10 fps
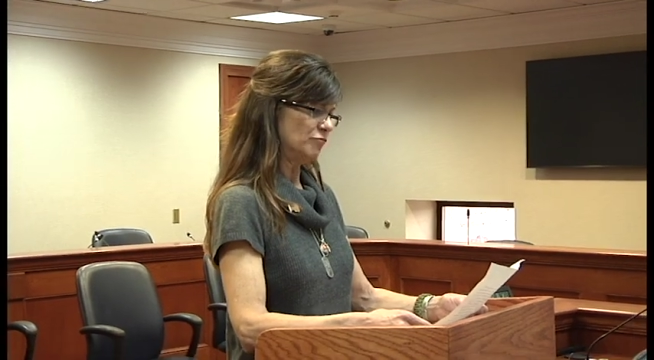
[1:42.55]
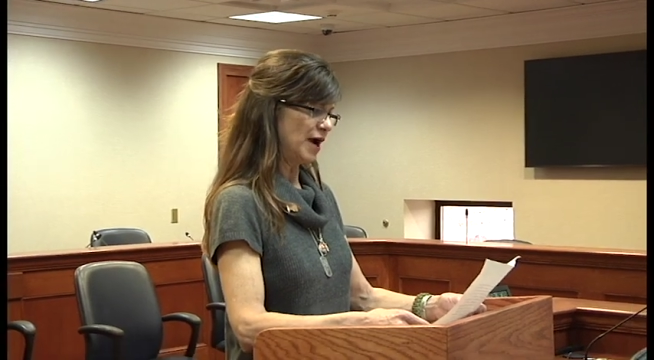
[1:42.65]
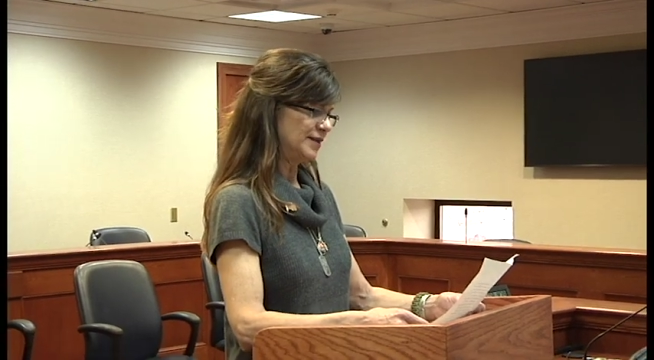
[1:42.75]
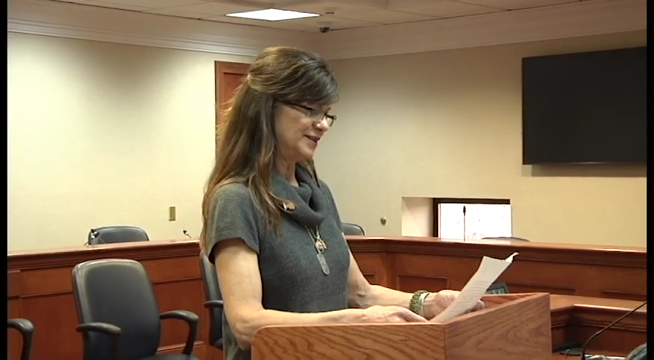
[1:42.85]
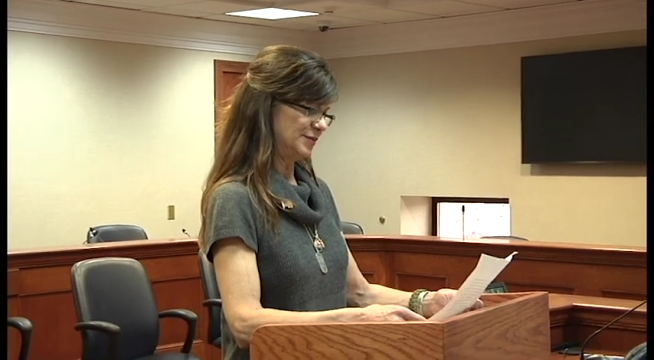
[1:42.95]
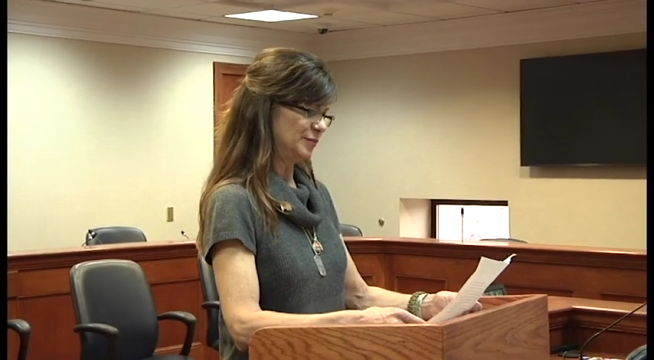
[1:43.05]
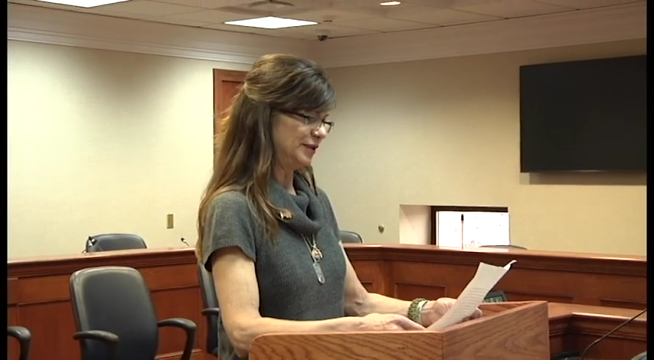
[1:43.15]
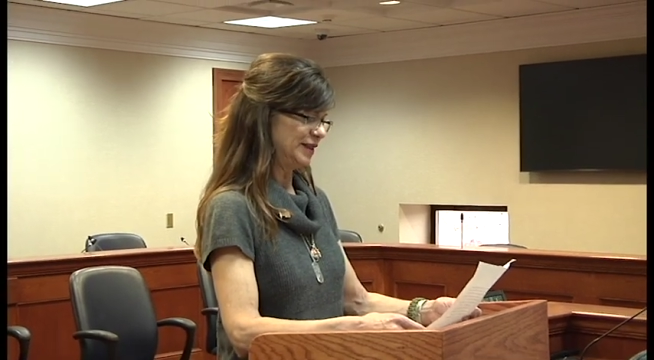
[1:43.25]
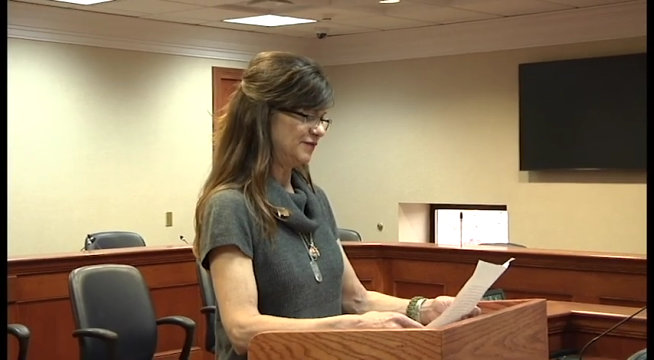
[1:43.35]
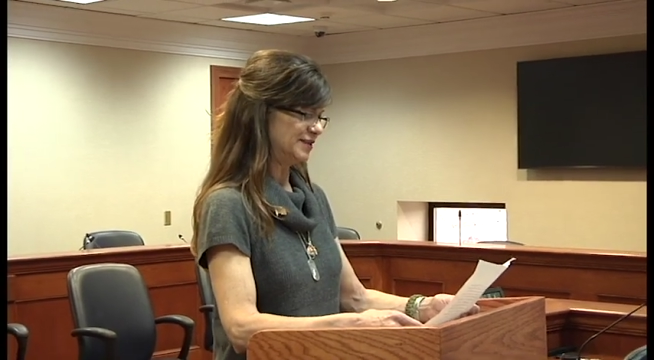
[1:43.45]
rights and
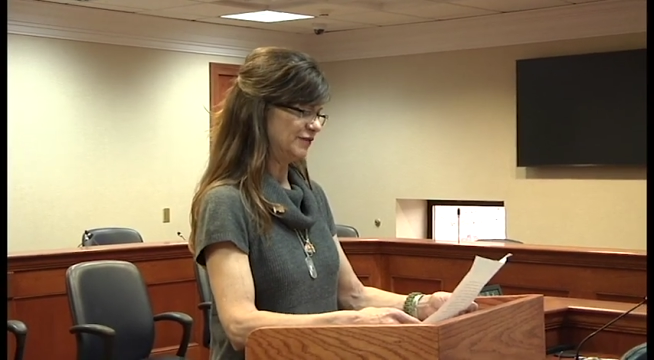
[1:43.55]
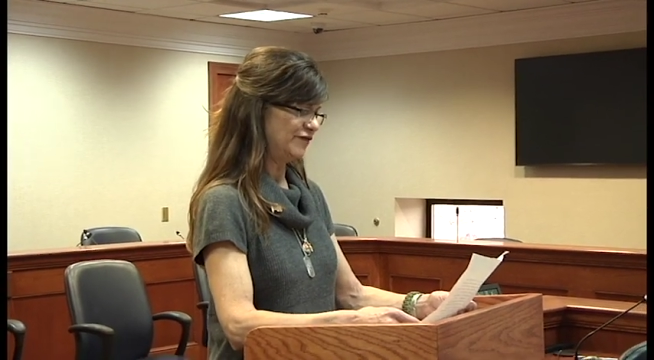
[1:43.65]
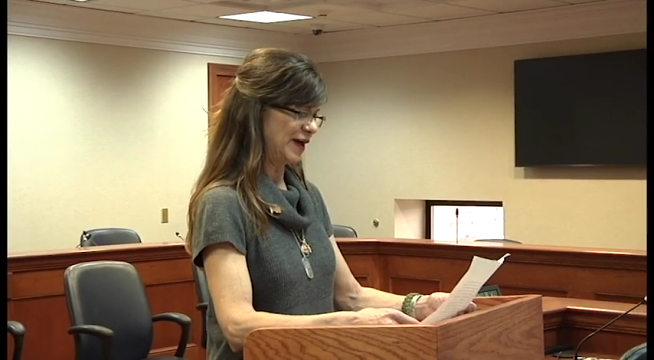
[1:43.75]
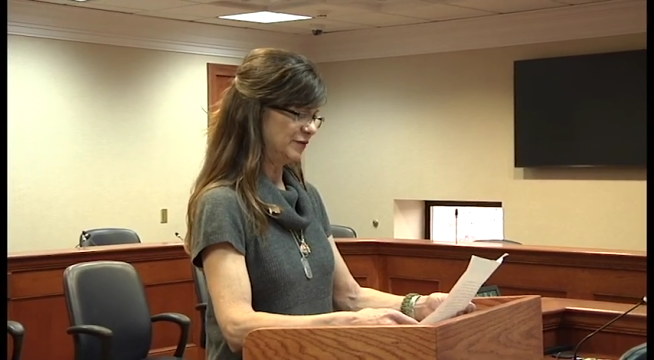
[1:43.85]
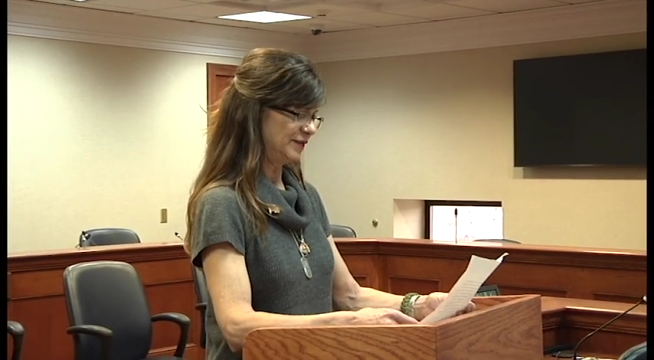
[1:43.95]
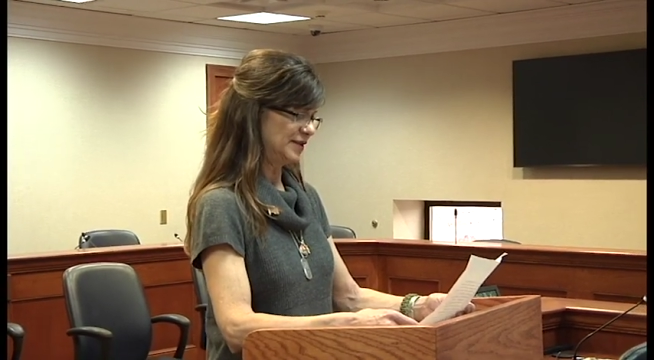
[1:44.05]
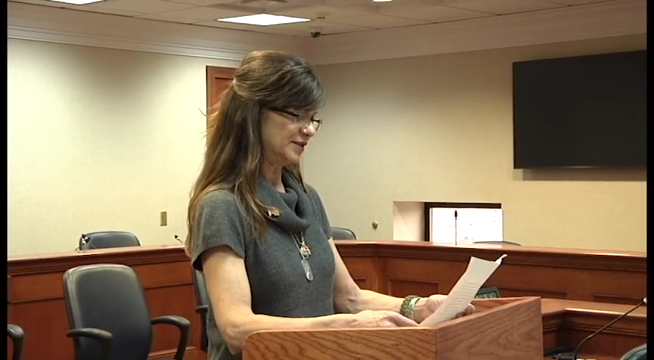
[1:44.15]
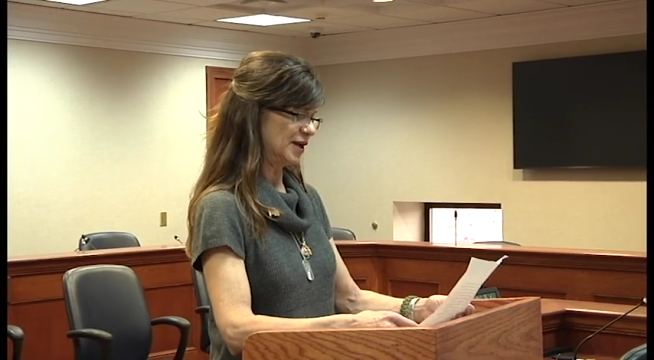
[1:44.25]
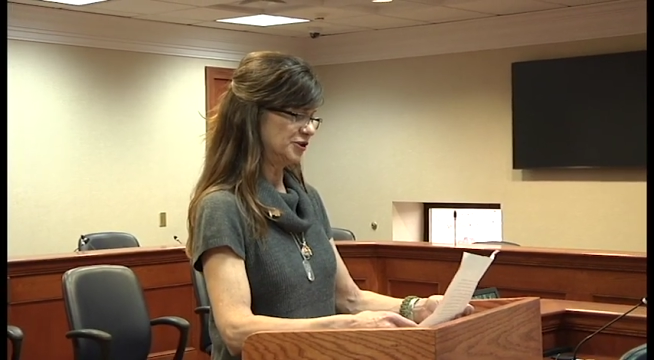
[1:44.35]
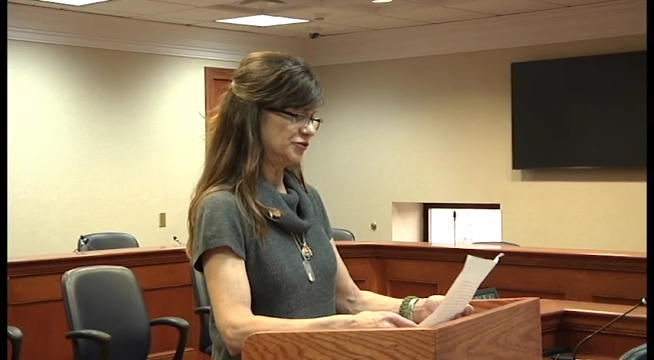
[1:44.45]
beliefs that founded this
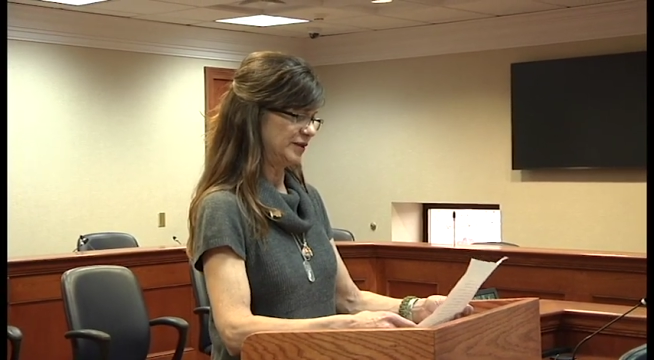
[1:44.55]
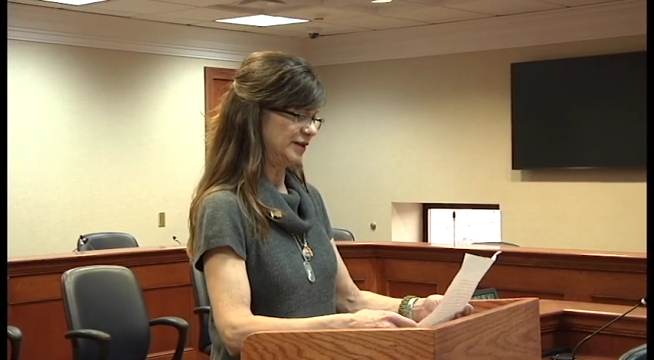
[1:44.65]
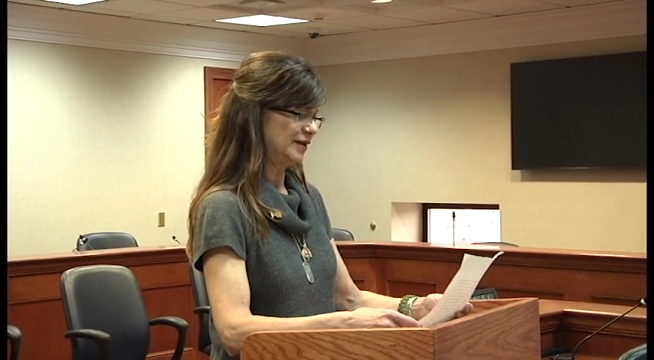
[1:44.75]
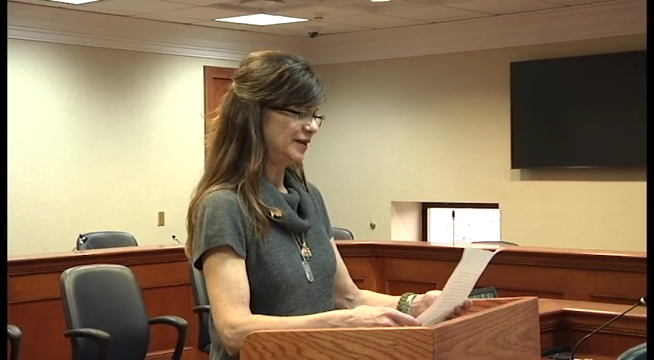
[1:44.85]
country